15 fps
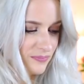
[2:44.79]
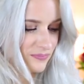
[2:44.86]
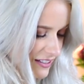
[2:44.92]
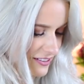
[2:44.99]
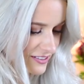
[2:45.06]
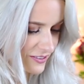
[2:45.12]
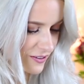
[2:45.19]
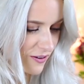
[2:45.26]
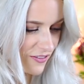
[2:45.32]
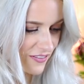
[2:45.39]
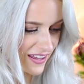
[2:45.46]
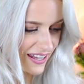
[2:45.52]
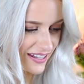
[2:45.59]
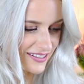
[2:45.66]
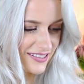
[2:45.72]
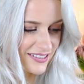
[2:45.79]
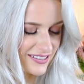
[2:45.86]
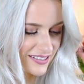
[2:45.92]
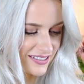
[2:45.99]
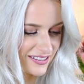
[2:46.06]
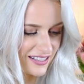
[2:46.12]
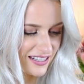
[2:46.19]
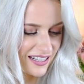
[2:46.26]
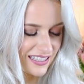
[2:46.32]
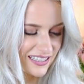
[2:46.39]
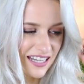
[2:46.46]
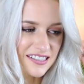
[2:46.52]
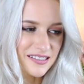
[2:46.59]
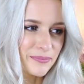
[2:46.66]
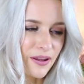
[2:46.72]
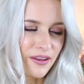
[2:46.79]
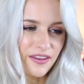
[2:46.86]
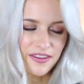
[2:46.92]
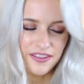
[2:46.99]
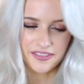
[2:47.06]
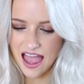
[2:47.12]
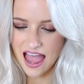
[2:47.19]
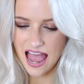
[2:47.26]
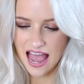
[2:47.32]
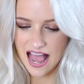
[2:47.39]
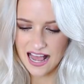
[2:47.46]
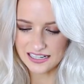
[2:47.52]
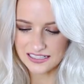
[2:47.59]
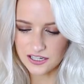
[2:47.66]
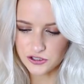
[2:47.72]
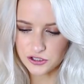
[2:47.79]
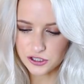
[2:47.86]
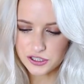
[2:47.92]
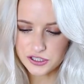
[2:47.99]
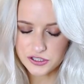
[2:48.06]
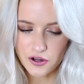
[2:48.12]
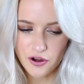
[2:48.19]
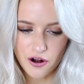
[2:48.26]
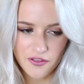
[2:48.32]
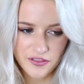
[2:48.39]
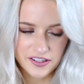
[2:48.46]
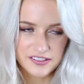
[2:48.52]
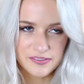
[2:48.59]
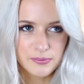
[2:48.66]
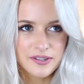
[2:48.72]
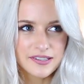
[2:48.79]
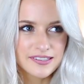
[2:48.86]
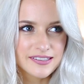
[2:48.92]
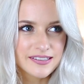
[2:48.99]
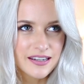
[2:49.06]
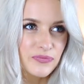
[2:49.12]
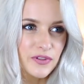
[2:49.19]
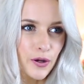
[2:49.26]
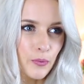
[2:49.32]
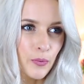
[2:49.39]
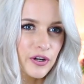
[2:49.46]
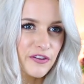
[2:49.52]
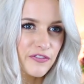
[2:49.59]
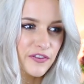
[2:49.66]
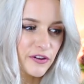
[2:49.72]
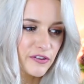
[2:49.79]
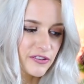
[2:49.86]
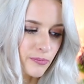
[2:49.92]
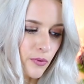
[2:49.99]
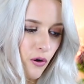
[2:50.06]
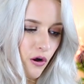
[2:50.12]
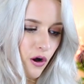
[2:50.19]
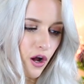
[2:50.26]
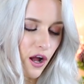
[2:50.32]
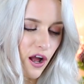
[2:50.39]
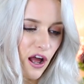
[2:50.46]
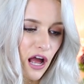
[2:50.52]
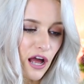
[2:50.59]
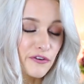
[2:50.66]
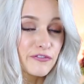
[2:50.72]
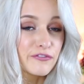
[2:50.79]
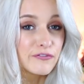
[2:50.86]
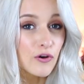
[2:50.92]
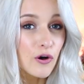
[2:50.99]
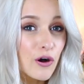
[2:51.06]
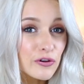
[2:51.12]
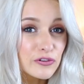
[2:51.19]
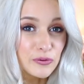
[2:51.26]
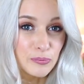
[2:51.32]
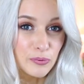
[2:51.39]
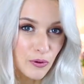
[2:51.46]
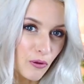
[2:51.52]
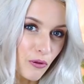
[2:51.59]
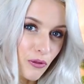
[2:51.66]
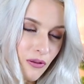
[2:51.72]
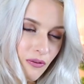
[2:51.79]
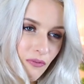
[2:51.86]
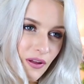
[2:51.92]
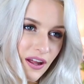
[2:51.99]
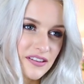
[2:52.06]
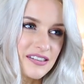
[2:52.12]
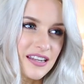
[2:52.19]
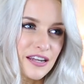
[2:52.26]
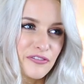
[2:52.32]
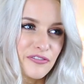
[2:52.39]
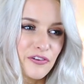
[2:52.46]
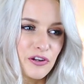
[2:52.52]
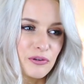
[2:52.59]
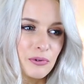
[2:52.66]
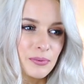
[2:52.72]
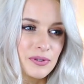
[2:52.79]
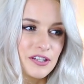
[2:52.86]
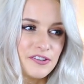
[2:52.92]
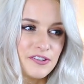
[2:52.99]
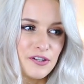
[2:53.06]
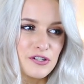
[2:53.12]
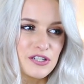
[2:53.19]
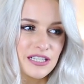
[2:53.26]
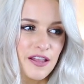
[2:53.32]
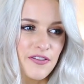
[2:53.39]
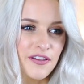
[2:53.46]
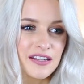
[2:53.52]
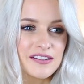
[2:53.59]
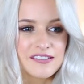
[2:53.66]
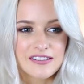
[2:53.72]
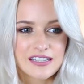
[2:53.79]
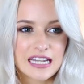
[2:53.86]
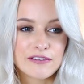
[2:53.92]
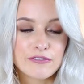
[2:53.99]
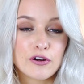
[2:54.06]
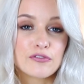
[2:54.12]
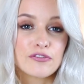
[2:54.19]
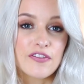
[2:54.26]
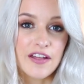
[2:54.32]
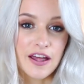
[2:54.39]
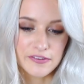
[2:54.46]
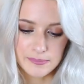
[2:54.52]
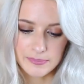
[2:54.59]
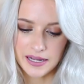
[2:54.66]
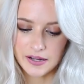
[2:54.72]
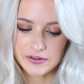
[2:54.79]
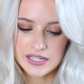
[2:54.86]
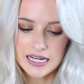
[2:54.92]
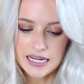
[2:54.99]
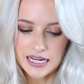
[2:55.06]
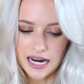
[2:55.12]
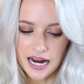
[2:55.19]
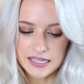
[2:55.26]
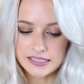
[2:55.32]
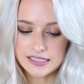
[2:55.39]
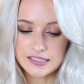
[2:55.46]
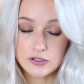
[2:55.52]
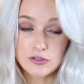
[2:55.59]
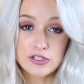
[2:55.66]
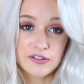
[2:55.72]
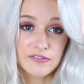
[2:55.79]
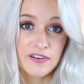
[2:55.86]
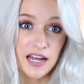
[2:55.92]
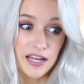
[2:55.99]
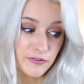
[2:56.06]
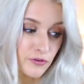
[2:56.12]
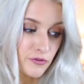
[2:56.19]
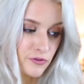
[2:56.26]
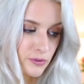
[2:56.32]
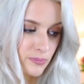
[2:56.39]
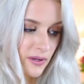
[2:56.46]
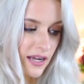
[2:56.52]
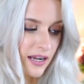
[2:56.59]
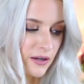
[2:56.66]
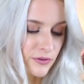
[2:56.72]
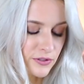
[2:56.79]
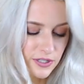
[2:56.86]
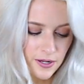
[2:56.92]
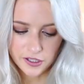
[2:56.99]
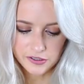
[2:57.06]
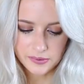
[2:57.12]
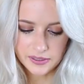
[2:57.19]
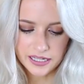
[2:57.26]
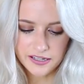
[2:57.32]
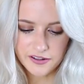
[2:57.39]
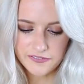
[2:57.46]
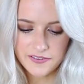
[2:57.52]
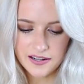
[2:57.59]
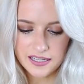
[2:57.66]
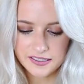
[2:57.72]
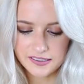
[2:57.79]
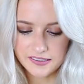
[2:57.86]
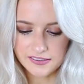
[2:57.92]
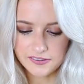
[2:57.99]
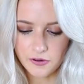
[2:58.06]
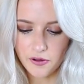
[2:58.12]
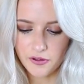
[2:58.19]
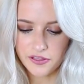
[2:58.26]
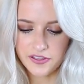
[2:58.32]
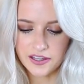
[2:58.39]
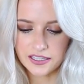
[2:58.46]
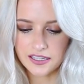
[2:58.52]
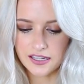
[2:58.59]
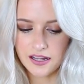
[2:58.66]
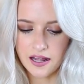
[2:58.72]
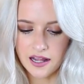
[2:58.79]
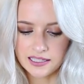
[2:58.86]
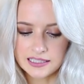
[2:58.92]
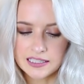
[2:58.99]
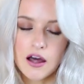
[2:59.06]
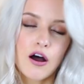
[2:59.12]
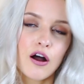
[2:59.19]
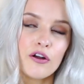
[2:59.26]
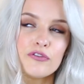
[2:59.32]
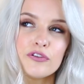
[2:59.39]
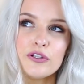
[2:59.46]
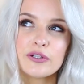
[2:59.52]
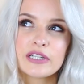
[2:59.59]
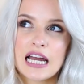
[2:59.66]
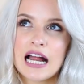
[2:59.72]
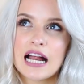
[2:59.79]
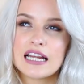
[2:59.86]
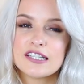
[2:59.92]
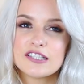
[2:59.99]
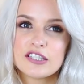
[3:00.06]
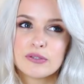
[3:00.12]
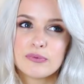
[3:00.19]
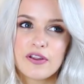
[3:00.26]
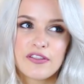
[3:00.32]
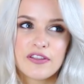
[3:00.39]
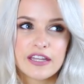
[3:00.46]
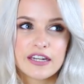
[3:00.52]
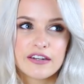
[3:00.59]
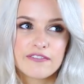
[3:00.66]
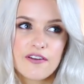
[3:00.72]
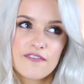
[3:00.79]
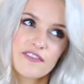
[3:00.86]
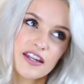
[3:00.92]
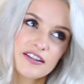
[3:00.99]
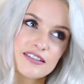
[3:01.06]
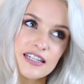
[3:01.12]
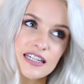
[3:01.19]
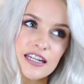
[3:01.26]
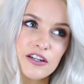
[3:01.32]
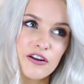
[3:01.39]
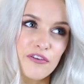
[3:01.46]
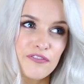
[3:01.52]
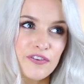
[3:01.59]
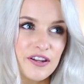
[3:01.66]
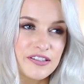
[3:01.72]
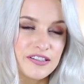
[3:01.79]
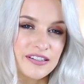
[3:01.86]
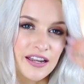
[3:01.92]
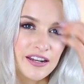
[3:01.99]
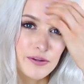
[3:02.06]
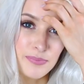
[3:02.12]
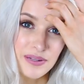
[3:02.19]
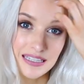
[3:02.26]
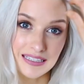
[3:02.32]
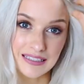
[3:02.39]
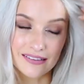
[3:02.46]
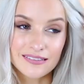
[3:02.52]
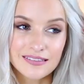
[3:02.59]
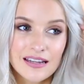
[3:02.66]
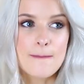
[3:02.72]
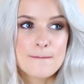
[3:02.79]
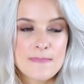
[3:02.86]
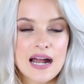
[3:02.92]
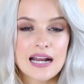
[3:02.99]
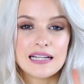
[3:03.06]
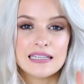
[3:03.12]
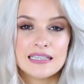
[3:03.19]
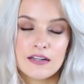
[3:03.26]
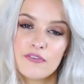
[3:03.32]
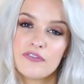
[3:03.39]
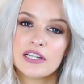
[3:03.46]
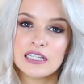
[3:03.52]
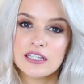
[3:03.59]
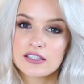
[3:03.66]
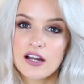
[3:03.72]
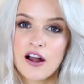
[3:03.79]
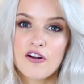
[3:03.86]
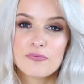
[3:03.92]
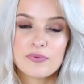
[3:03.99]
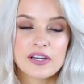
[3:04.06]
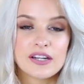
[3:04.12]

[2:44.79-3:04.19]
I saw this last month and just thought this was one of those more affordable I say affordable because usually things are kind of over a thousand pound and this is under 500 pound so I kind of felt it's the sort of thing that a lot of you guys who are thinking of investing in your first designer piece might love the look of